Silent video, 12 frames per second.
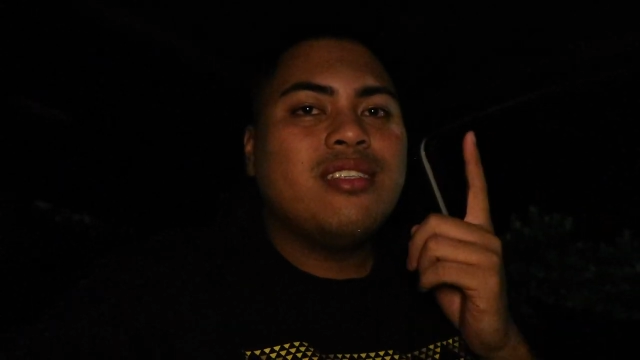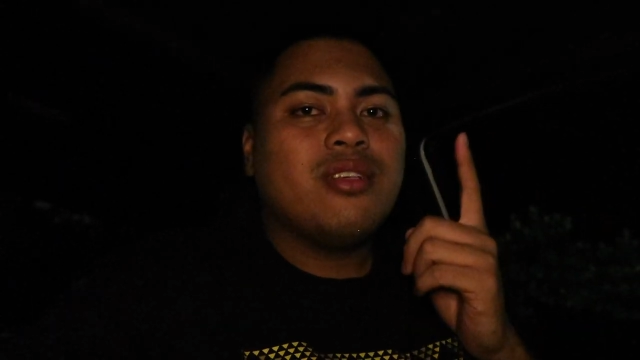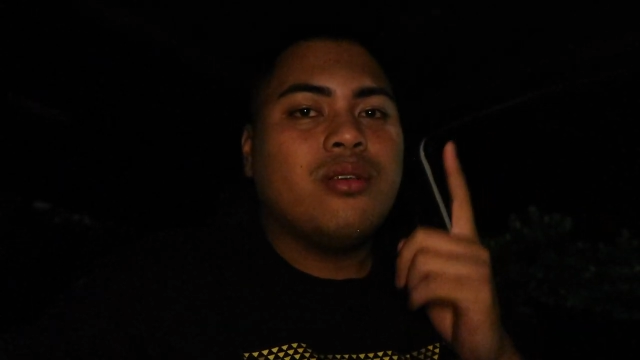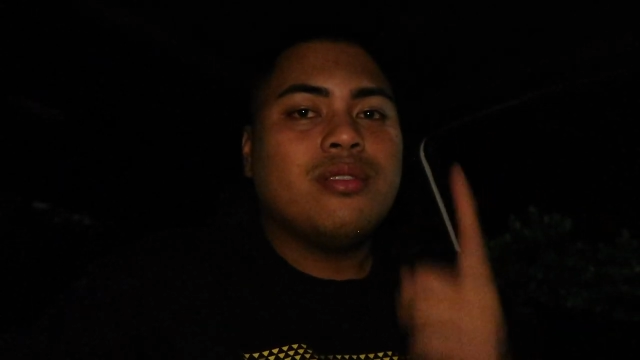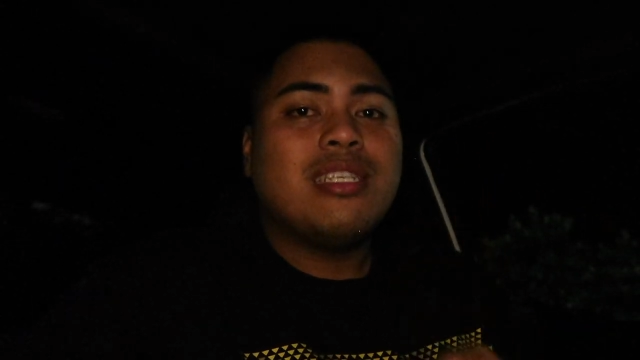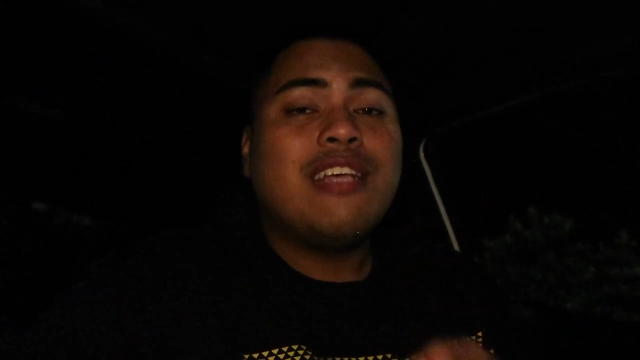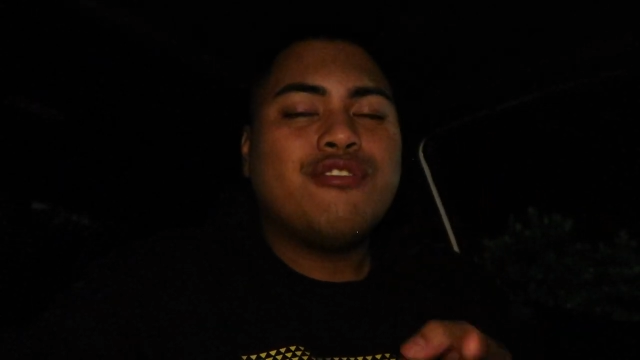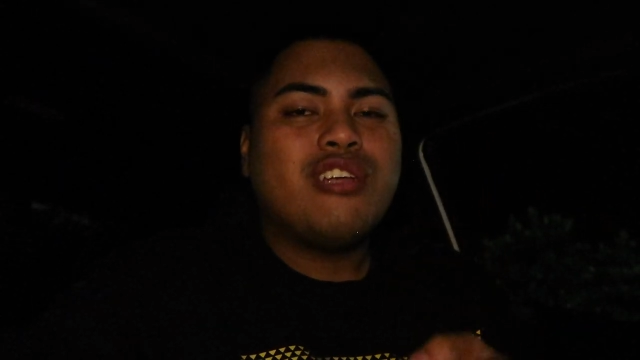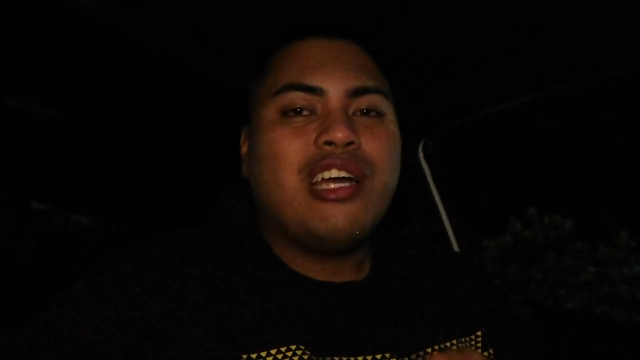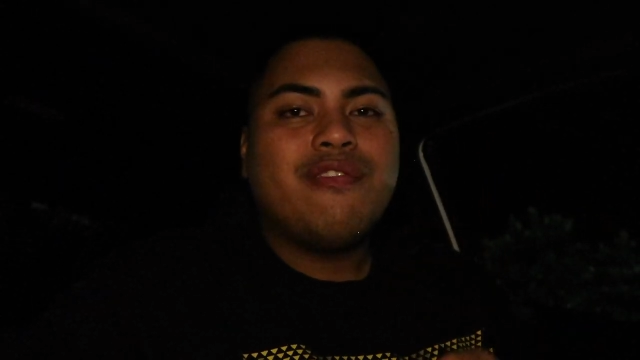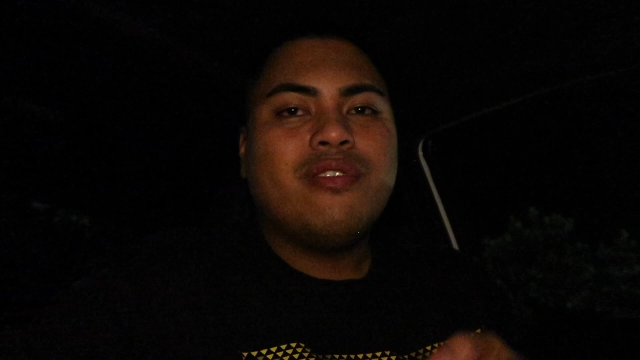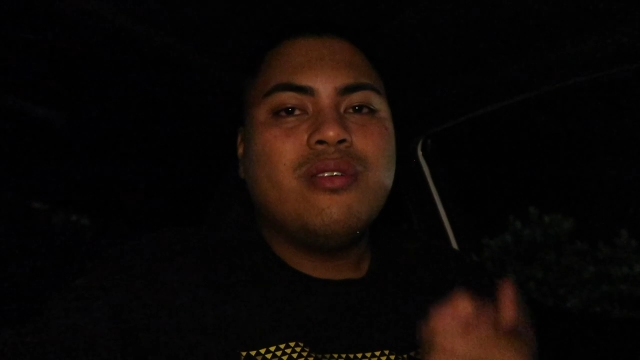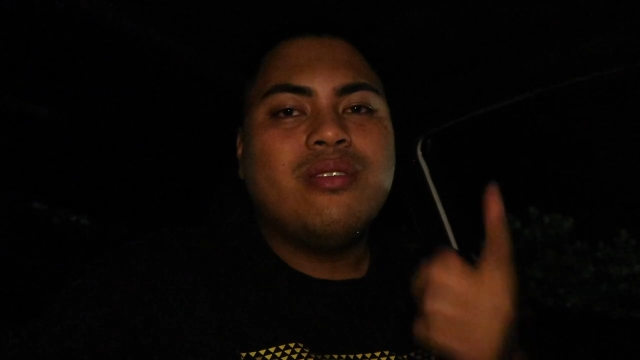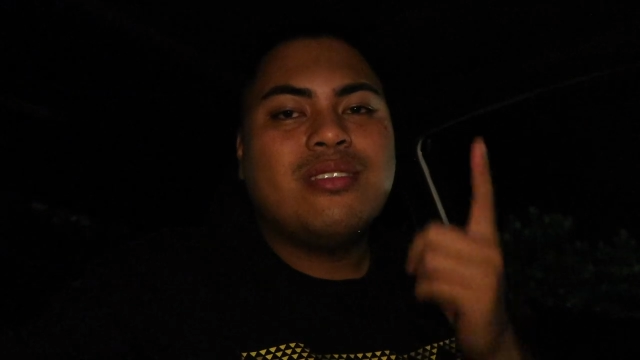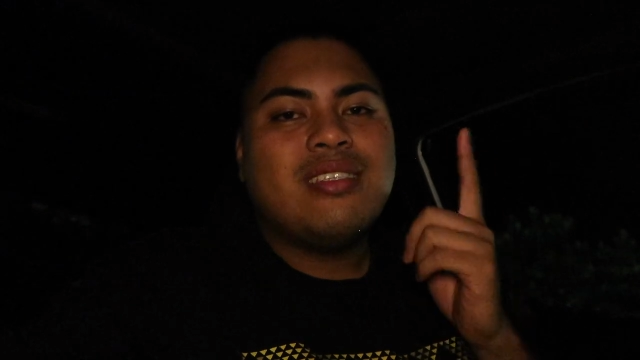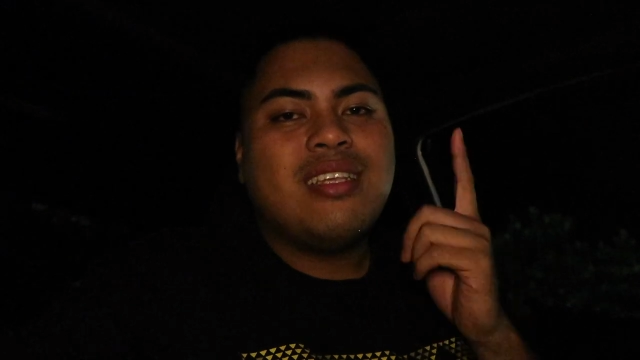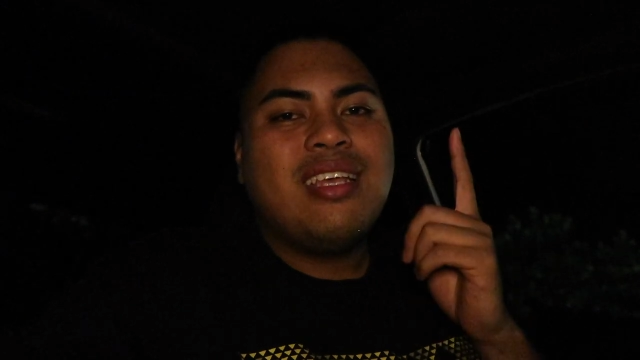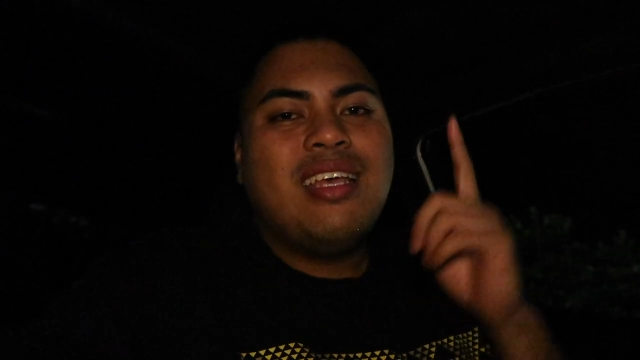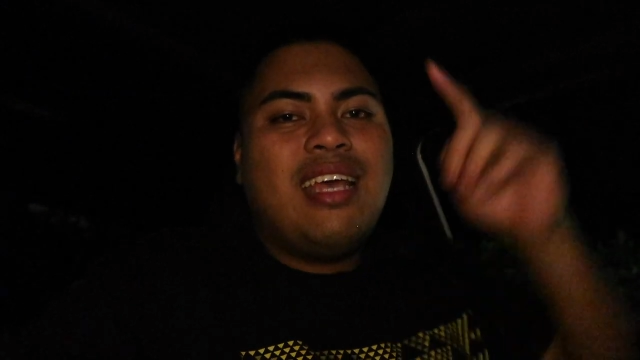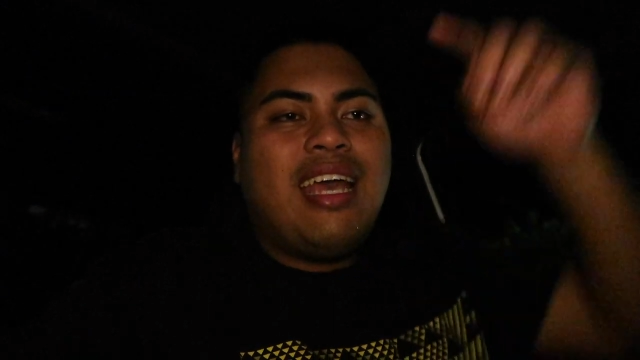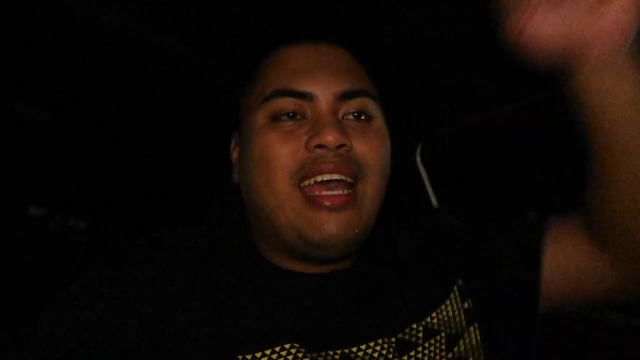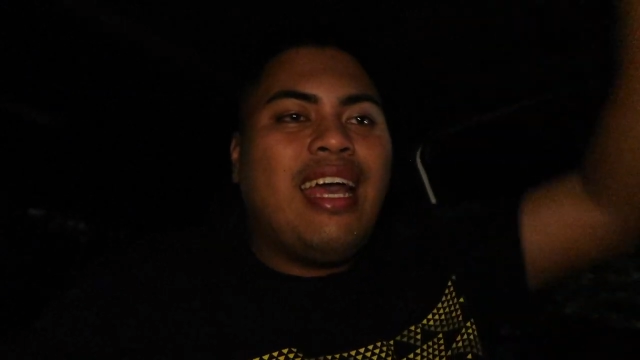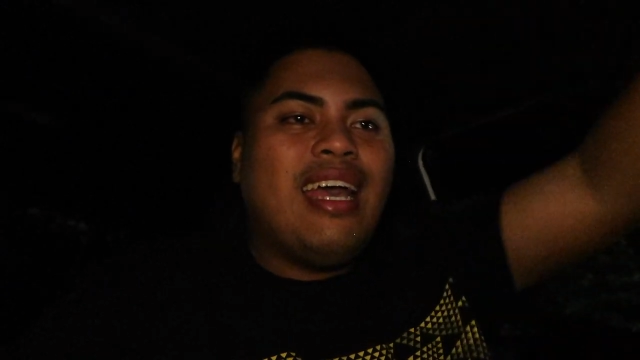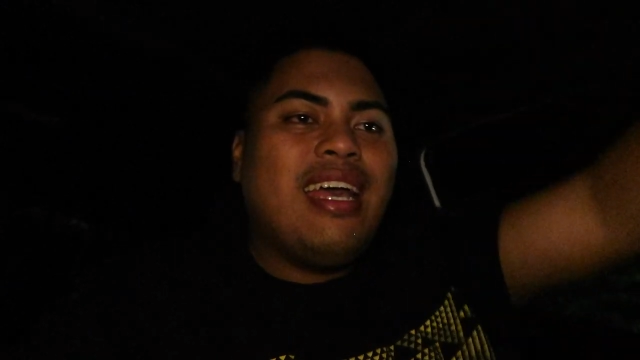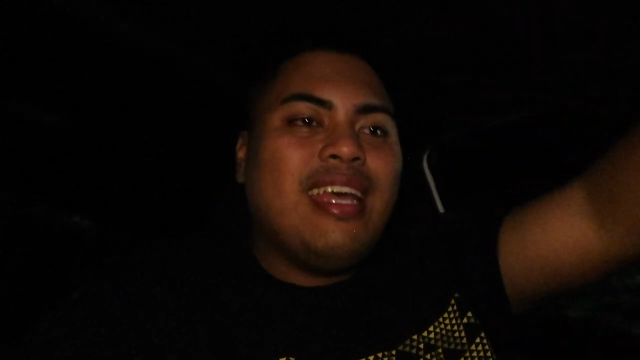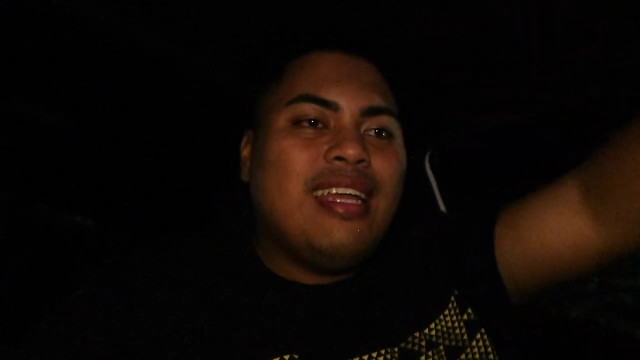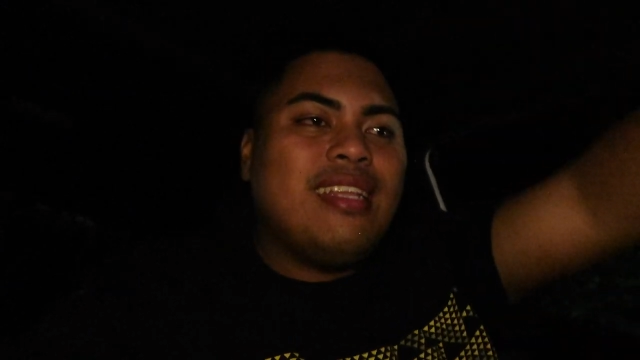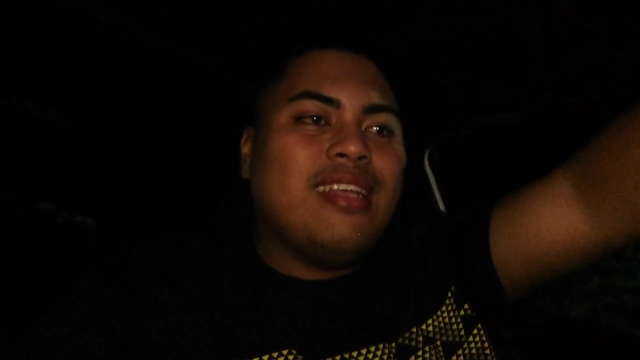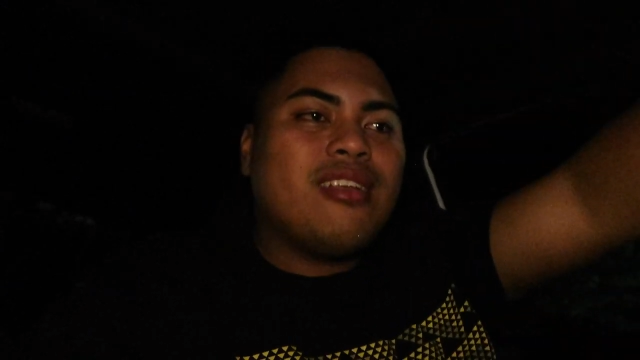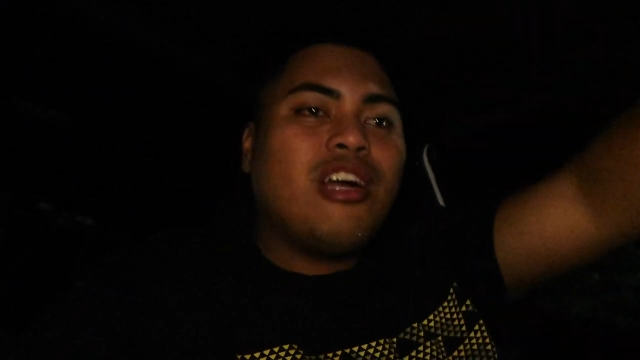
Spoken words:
So safe travels. And